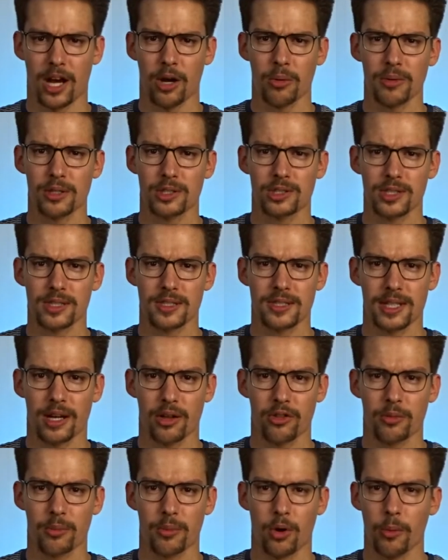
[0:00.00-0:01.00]
how much is
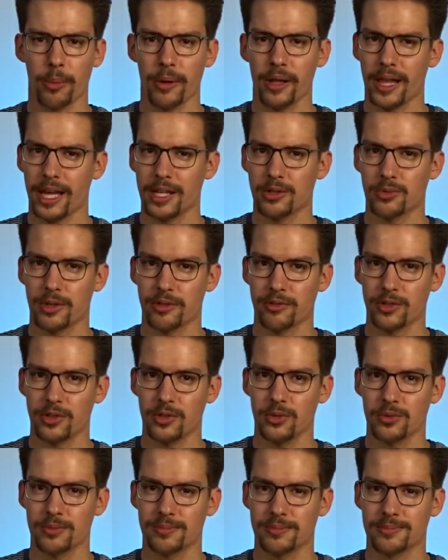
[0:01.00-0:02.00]
now the mobile ad
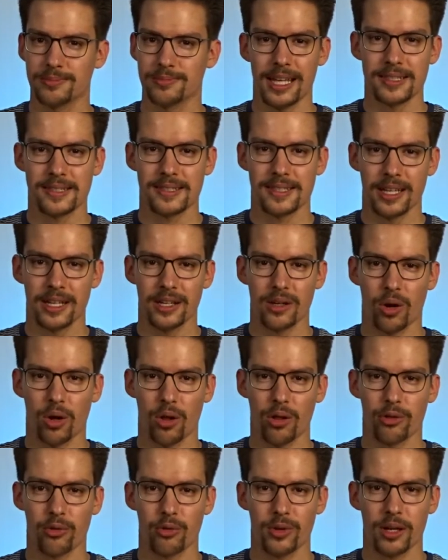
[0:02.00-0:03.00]
revenue? Let's say
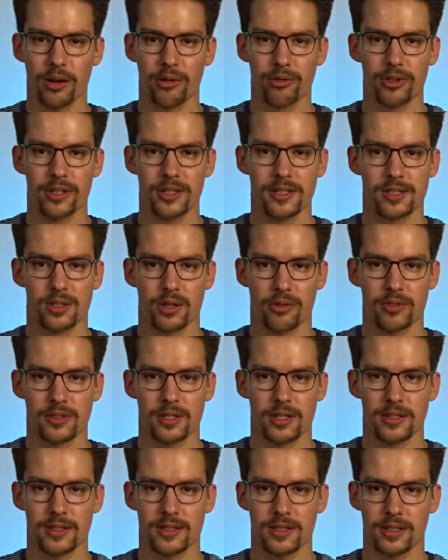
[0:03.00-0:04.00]
all three of these
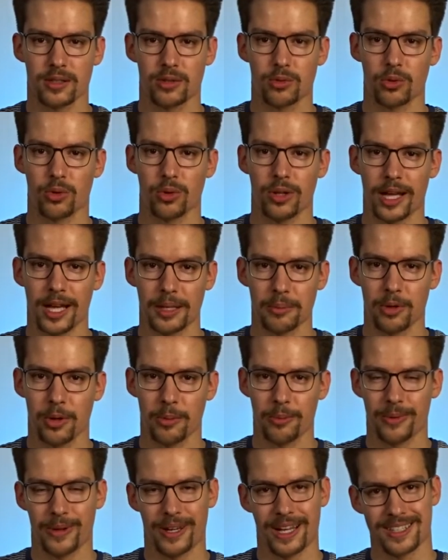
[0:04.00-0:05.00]
services, Google
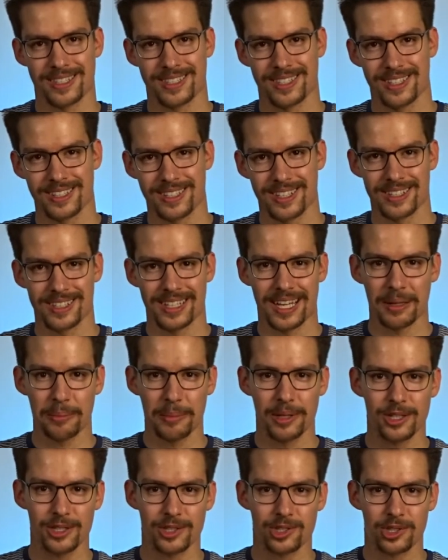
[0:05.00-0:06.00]
AdMob, AdSense and
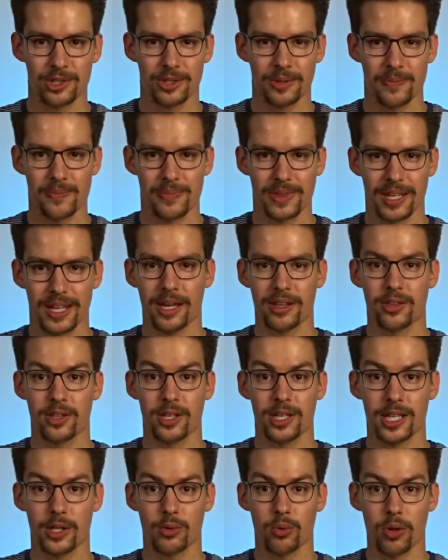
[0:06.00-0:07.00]
Ad Manager, make
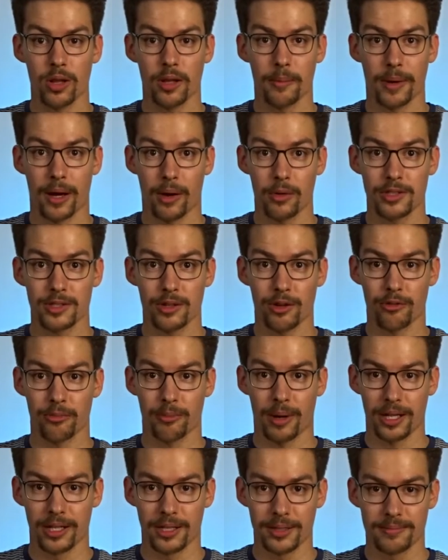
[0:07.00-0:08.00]
the equal amount of
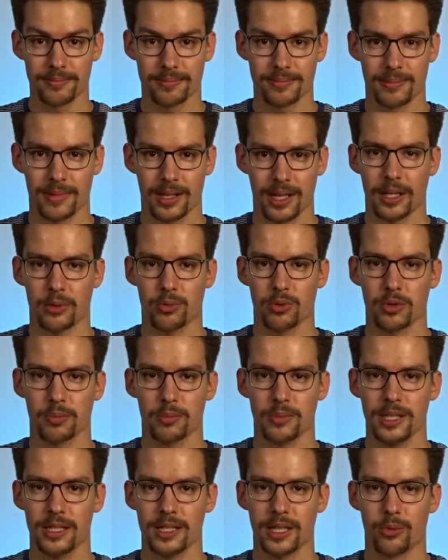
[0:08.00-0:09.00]
money. That would
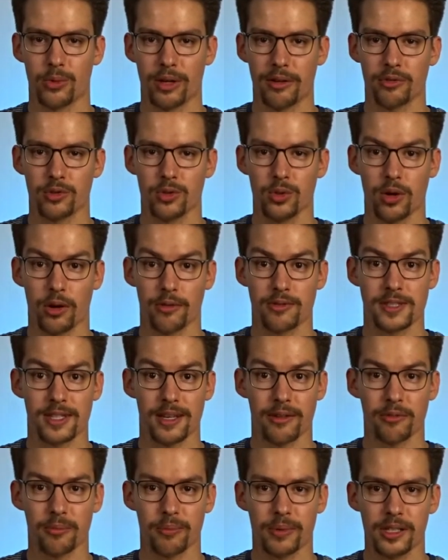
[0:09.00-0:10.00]
mean a revenue of
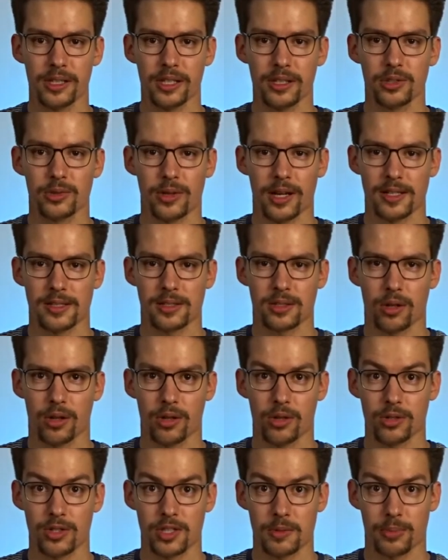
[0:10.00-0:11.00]
7 billion US
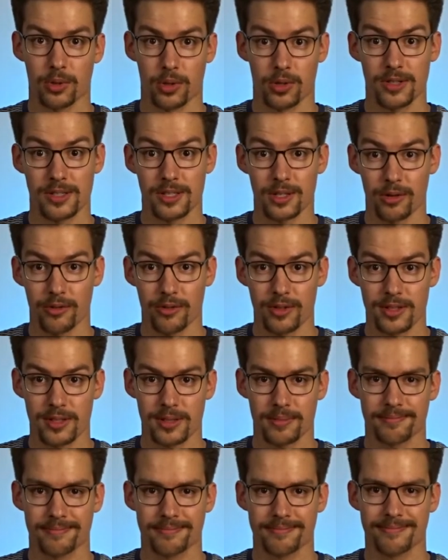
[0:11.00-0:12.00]
dollars per
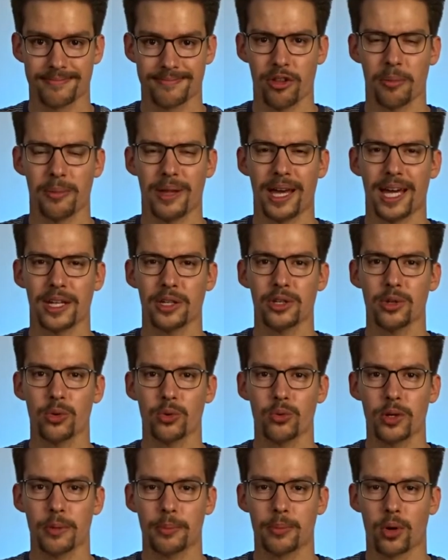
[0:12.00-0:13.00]
service. From the
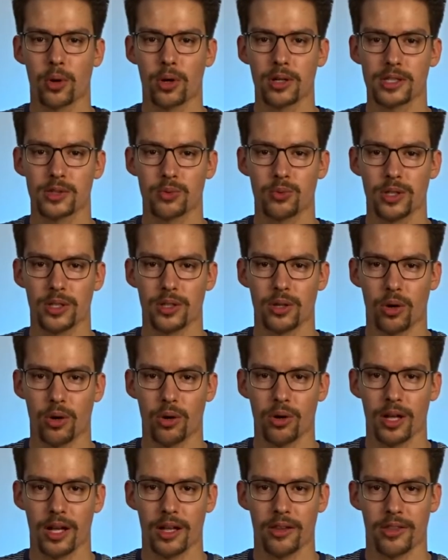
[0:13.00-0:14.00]
annual report, we know